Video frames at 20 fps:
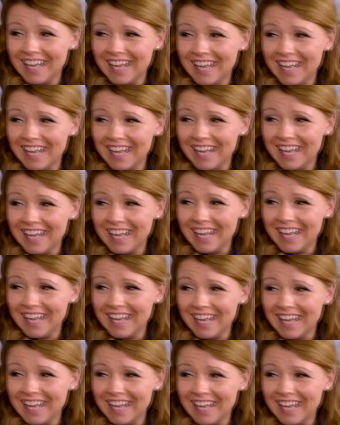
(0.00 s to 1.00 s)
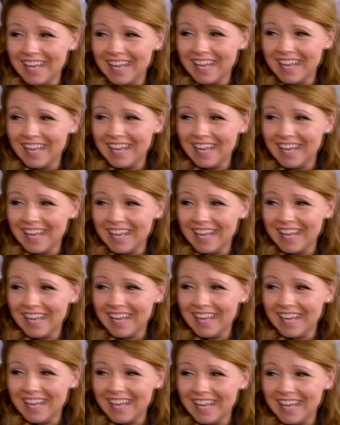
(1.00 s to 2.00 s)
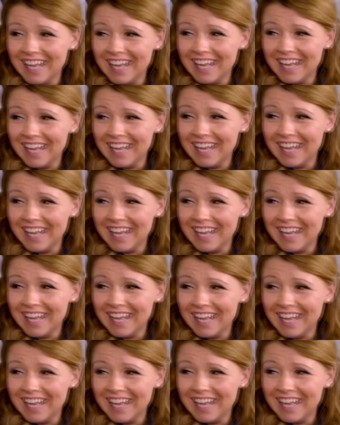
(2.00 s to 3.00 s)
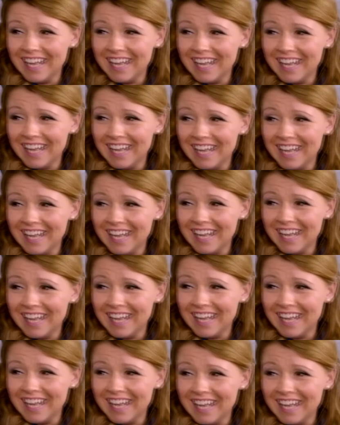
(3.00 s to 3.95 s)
(silent)